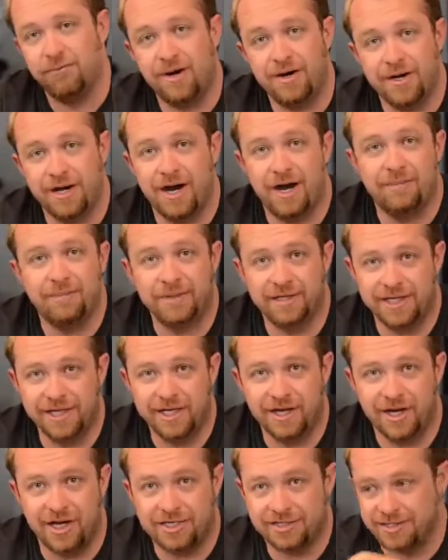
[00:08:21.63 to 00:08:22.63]

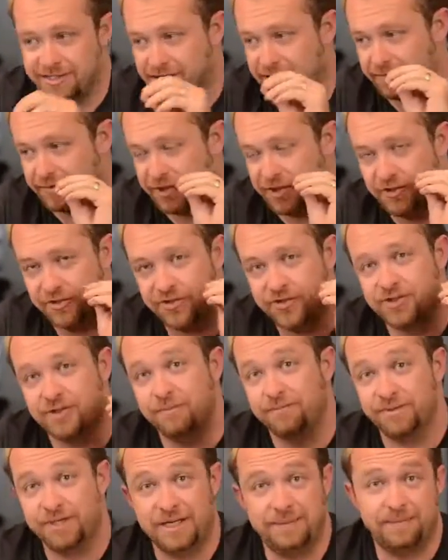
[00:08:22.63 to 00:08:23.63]
Monopoly concept. You
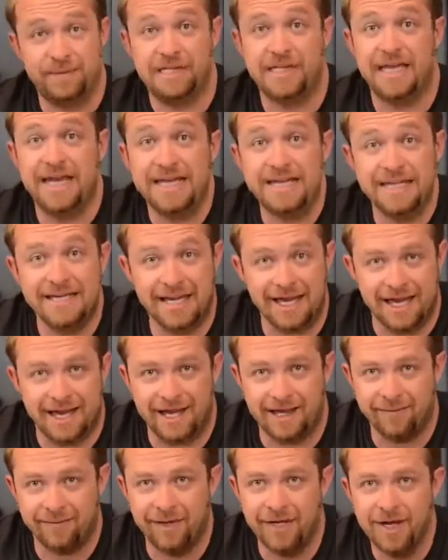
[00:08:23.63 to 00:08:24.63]
simply play the
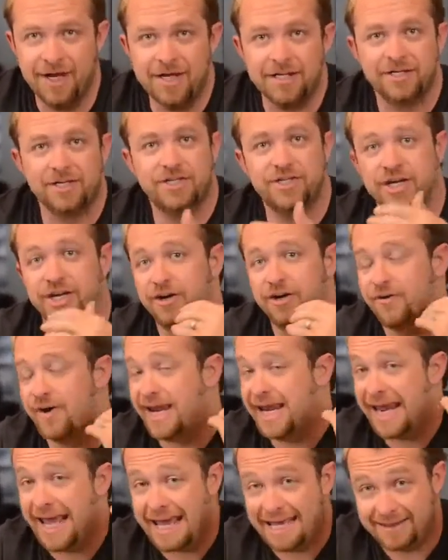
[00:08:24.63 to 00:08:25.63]
game to
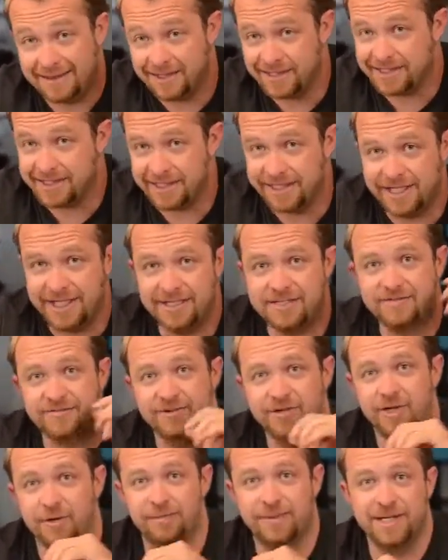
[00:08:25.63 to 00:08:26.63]
generate endless leads
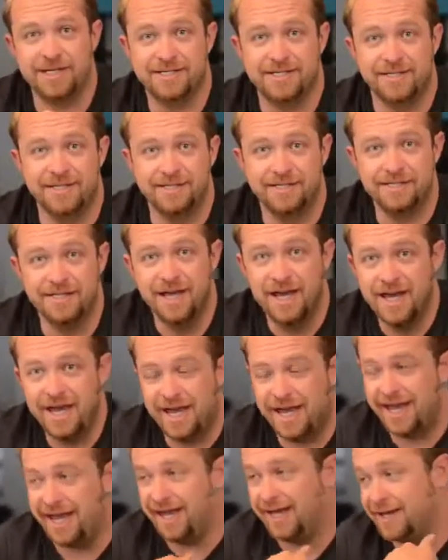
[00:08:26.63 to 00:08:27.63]
for your business
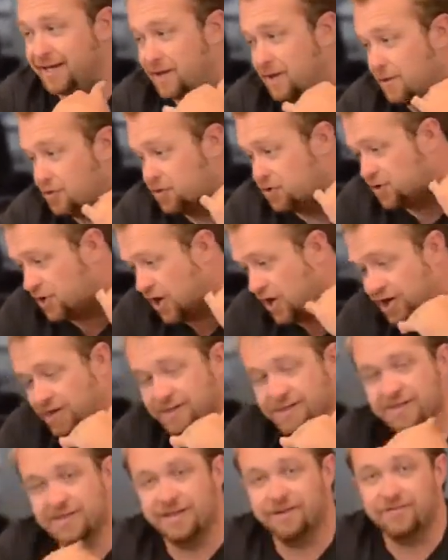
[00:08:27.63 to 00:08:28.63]
and
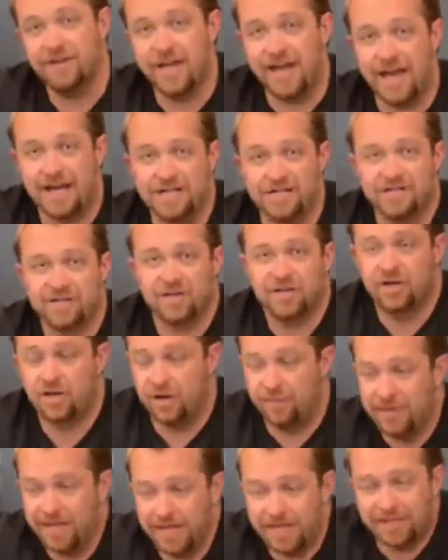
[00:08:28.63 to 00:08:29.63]
tons of cash
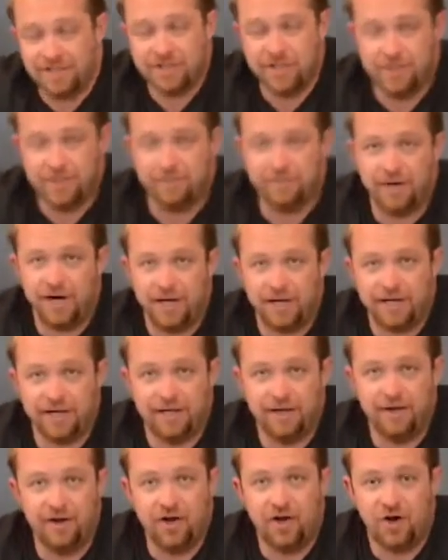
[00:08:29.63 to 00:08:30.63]
coming into your
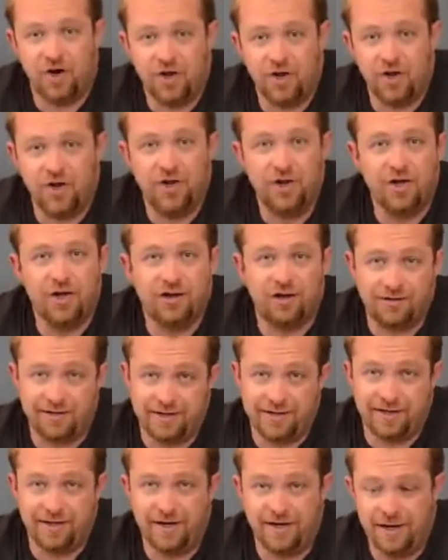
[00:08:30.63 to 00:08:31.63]
pocket, all
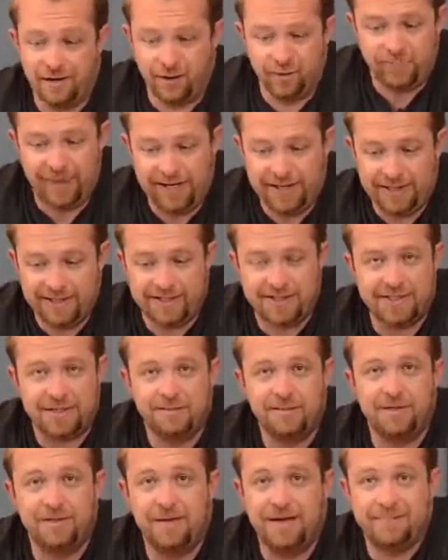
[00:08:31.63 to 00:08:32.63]
on autopilot
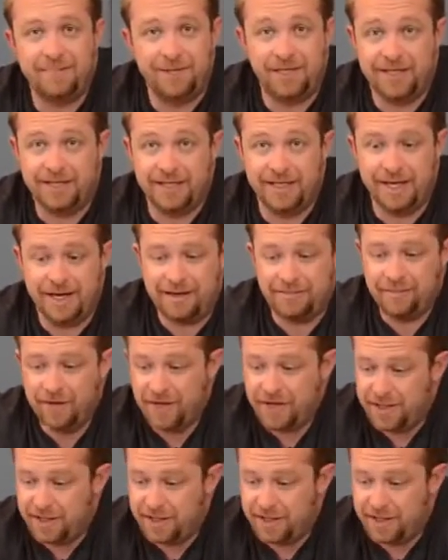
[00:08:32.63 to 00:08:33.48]
simply by playing the game.